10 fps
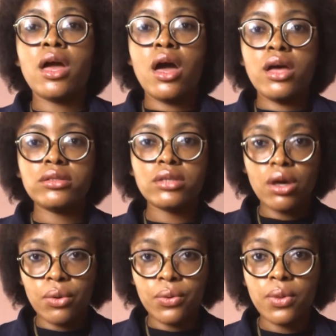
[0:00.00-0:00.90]

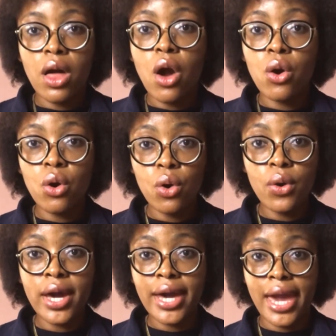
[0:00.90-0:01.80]
So
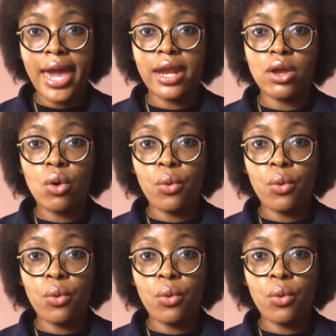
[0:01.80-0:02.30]
who can